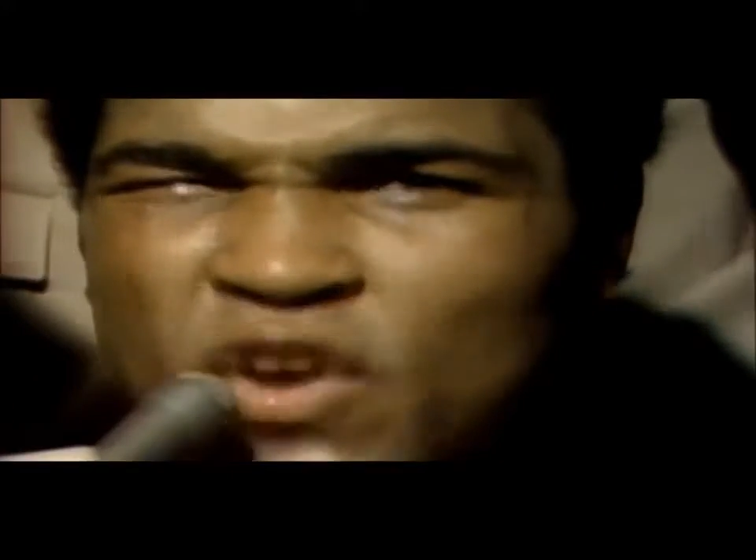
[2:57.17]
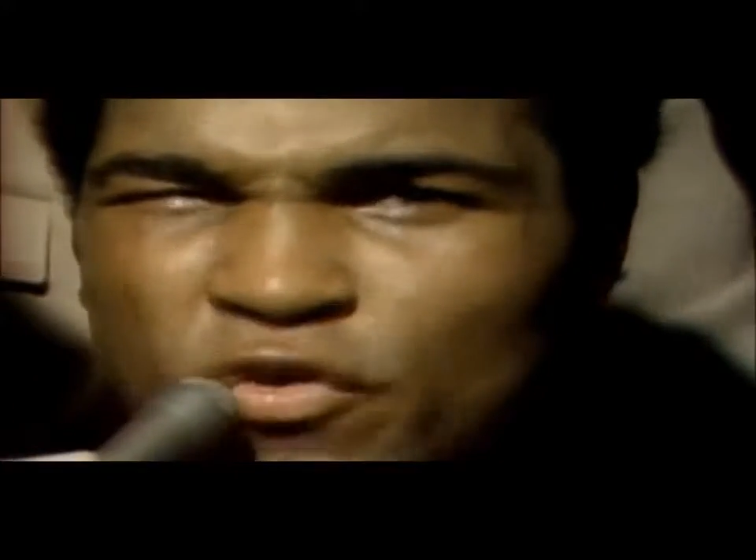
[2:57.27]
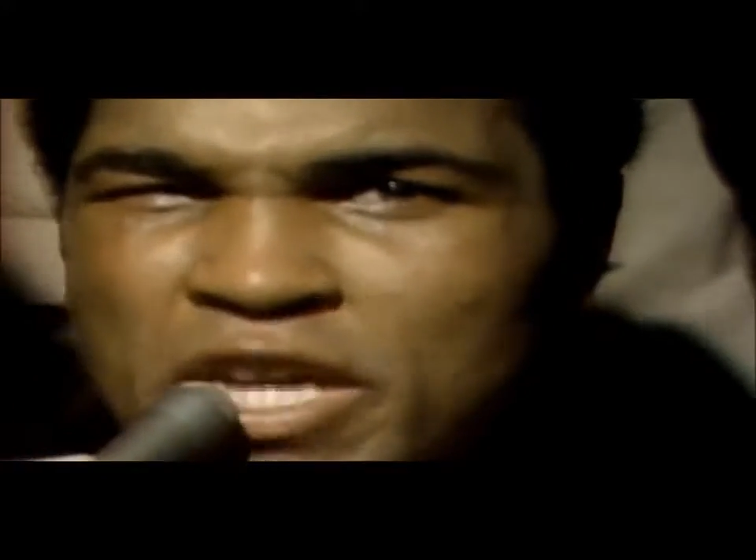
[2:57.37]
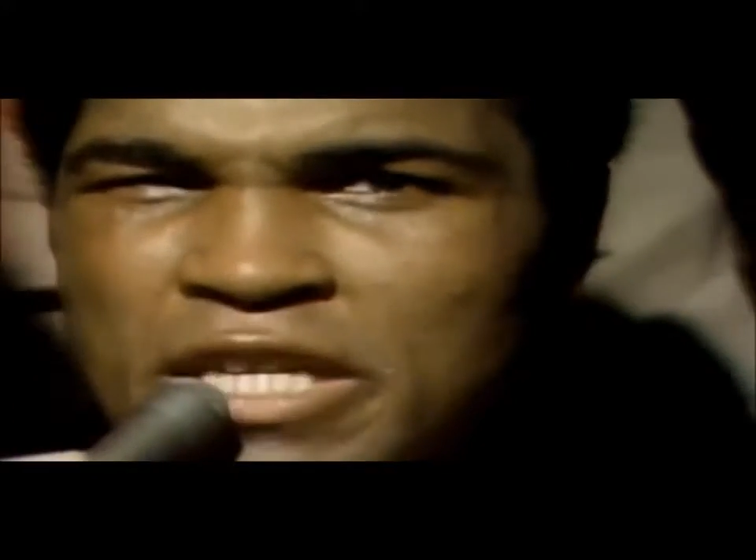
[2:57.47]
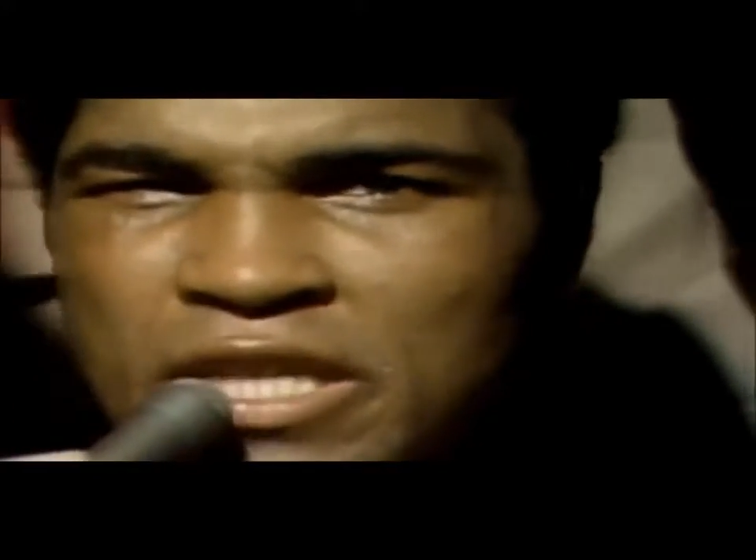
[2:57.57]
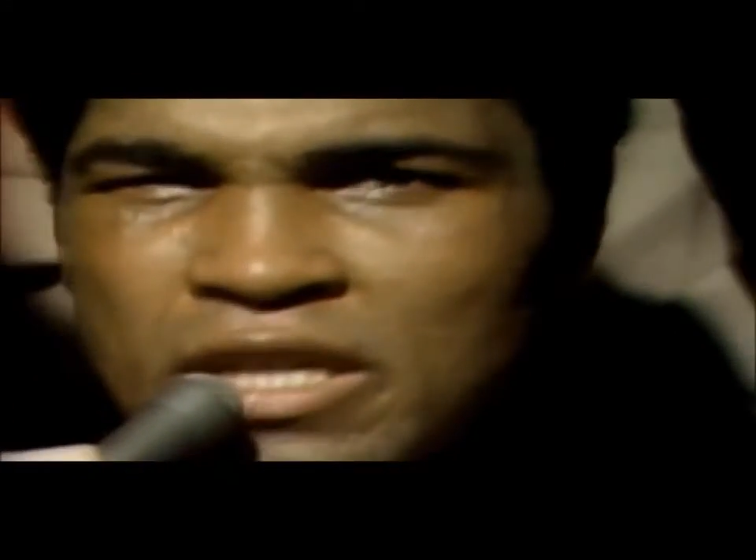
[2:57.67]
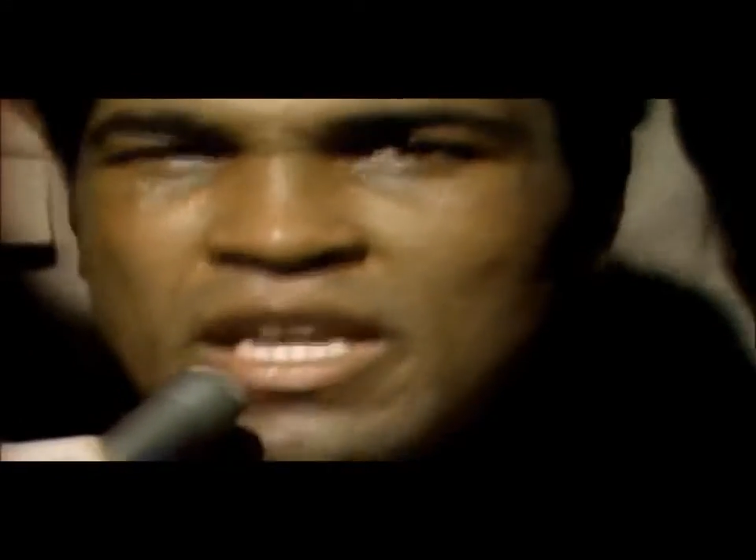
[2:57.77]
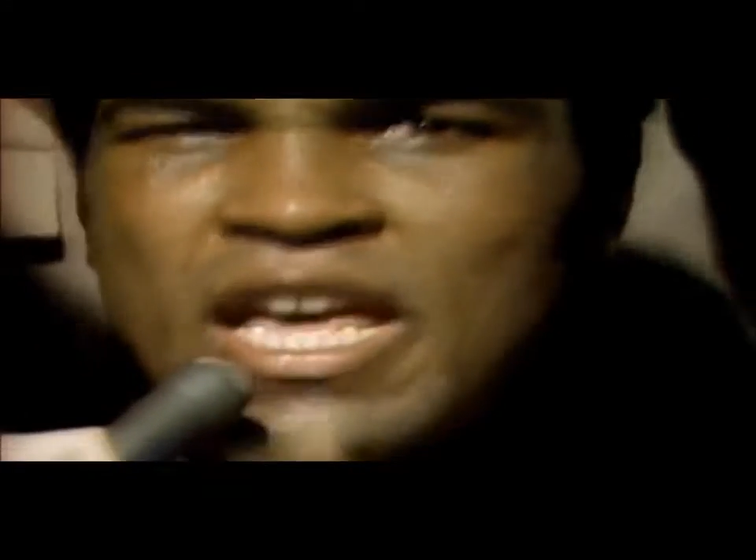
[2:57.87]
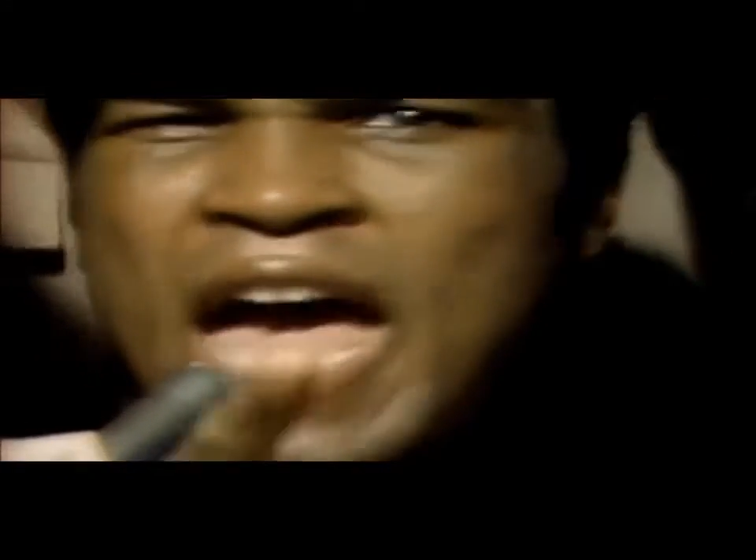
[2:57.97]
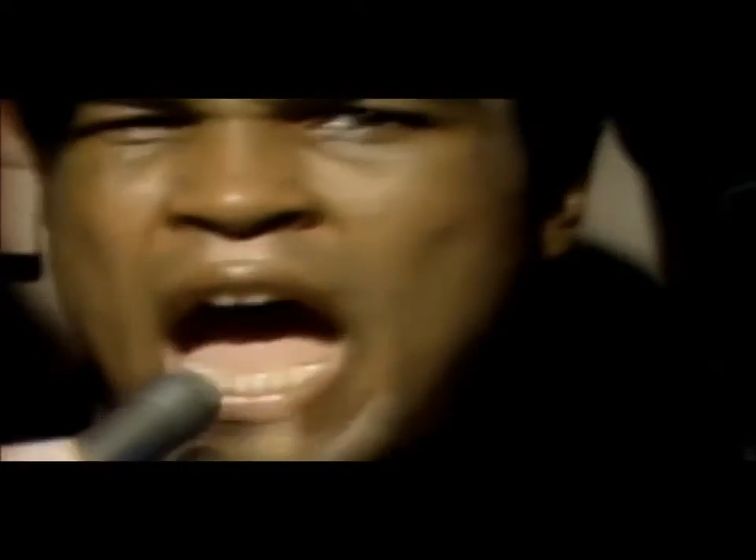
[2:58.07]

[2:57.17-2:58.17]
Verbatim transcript: for a reason.